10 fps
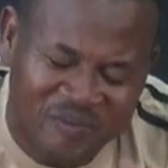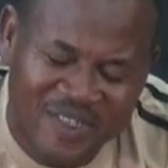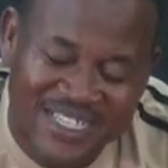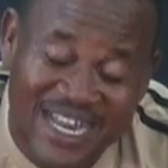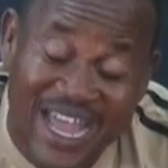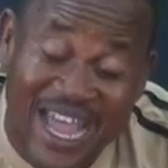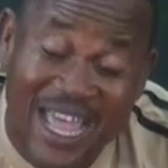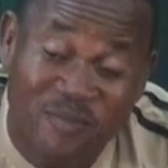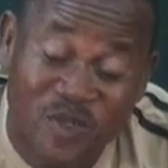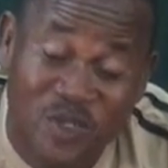He said, I
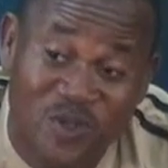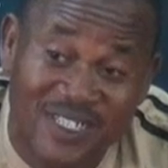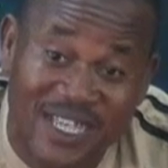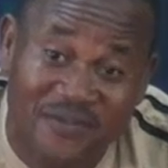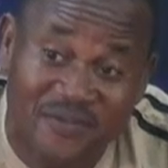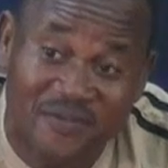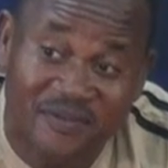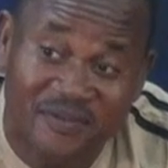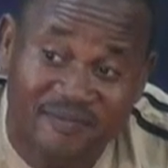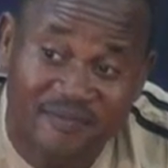am Joseph,
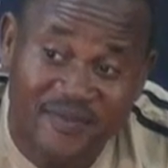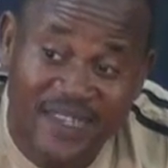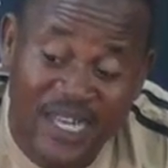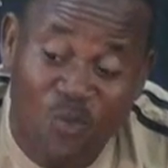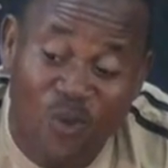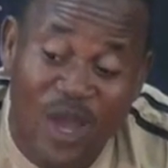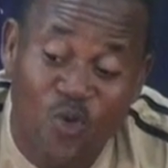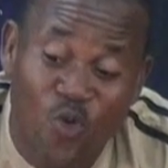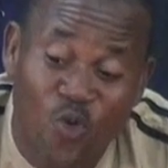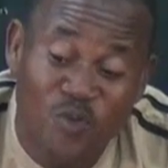the one
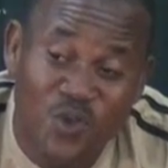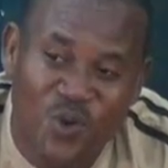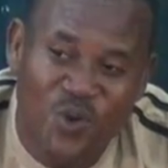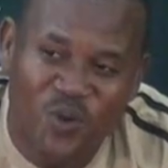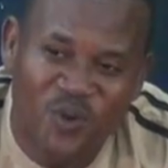whom you sold.